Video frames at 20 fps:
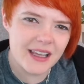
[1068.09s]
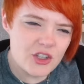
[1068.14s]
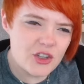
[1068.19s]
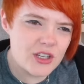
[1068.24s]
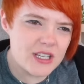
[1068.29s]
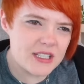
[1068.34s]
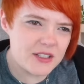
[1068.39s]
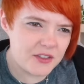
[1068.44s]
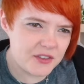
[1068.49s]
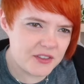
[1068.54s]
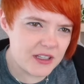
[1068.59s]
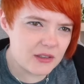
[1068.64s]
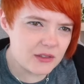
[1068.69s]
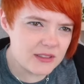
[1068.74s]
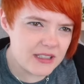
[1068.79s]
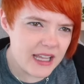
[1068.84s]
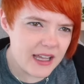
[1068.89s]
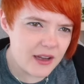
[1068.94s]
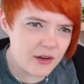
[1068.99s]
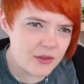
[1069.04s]
You can still
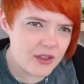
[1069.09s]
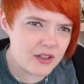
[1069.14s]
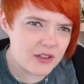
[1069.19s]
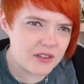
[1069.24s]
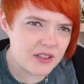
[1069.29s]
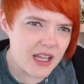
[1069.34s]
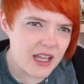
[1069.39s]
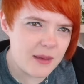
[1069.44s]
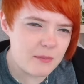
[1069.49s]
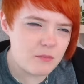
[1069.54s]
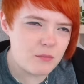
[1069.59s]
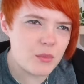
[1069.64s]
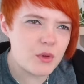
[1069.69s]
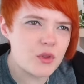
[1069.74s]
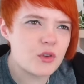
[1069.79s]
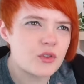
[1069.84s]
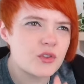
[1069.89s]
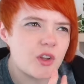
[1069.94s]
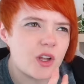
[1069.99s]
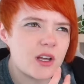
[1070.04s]
tell that it's him, but
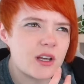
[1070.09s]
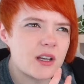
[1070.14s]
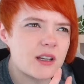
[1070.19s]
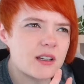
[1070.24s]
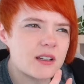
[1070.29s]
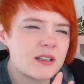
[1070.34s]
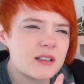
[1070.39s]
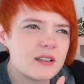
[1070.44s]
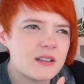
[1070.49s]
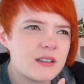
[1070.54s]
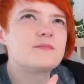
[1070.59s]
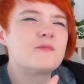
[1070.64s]
there's a